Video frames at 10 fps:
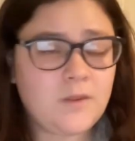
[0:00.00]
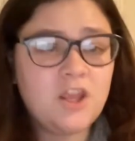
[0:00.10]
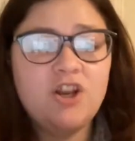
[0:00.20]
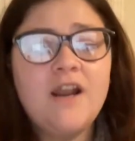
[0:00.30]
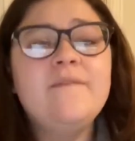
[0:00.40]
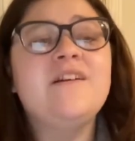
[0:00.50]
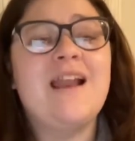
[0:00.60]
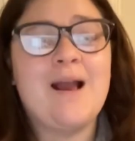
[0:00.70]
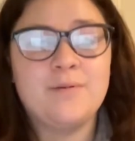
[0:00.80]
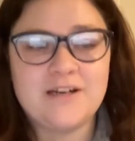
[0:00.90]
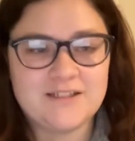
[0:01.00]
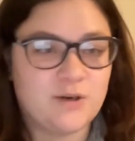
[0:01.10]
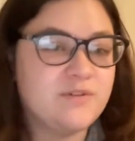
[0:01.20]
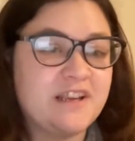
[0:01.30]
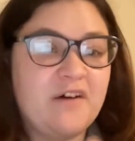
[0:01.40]
not even an appetizer,
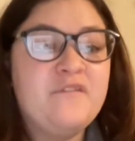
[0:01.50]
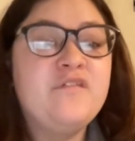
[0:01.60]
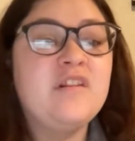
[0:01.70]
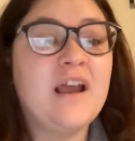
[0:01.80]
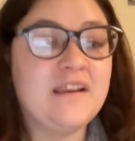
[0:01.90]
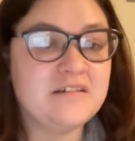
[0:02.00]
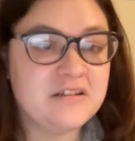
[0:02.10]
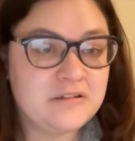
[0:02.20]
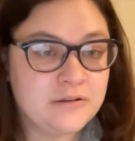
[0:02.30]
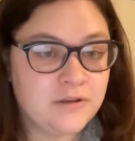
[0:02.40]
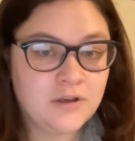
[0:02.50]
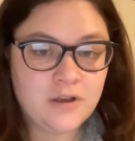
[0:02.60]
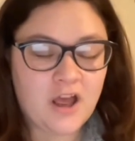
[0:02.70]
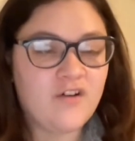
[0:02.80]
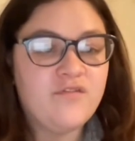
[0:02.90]
it was like a flight,
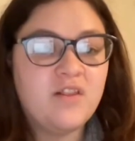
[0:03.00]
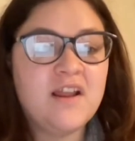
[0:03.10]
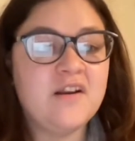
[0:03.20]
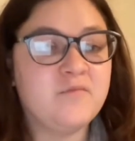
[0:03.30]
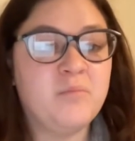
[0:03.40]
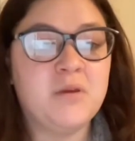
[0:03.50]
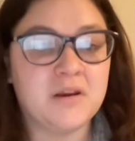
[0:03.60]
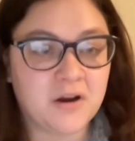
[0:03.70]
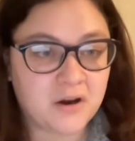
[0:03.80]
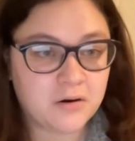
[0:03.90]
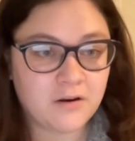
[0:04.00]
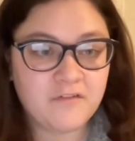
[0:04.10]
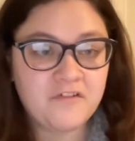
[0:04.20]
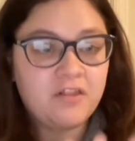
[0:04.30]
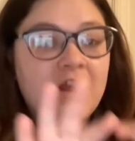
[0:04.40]
a flight of beer, a
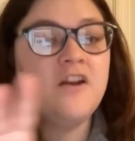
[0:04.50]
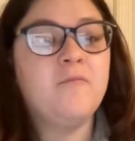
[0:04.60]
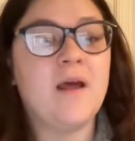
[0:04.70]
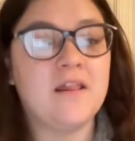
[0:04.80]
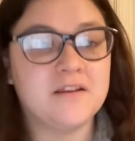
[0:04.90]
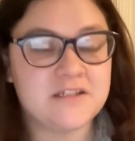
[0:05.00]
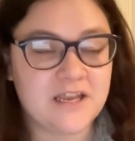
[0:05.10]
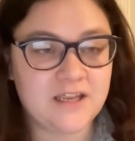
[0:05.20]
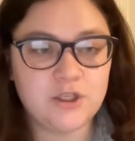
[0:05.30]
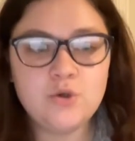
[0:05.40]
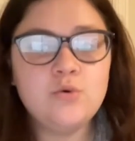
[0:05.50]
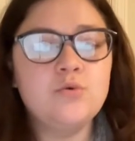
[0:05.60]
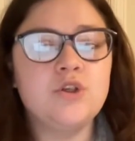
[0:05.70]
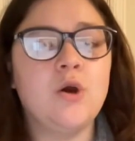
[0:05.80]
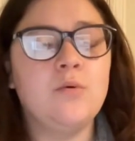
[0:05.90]
flight of Pelletier.
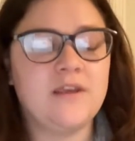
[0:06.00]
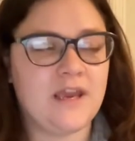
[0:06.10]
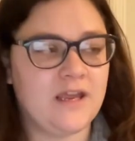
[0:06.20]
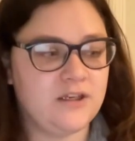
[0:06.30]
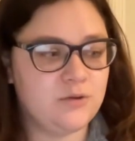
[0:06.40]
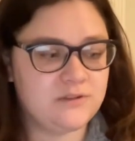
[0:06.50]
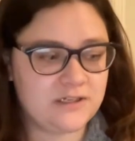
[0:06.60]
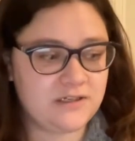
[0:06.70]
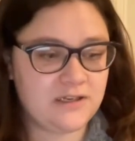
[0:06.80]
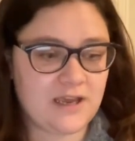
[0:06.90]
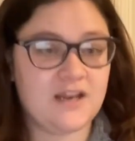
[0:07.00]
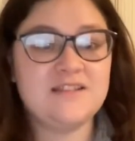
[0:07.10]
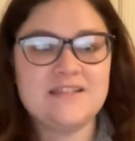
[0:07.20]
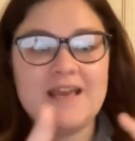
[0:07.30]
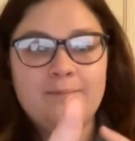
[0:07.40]
You don't get, you didn't get a
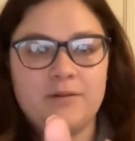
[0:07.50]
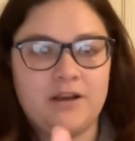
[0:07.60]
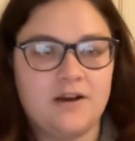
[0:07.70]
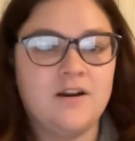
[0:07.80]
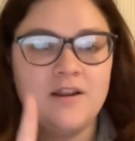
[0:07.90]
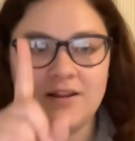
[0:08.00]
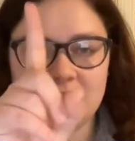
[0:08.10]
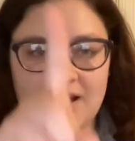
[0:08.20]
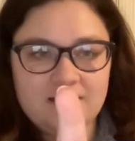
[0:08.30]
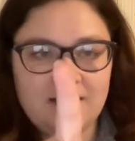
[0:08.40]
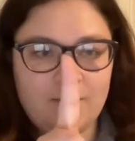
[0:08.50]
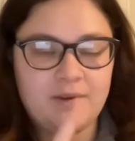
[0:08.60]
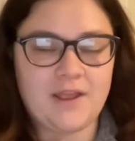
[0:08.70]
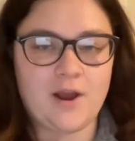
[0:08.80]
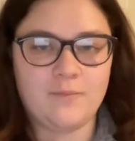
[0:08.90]
sampler that there we
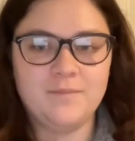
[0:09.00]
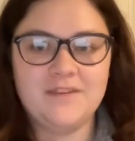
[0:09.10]
go.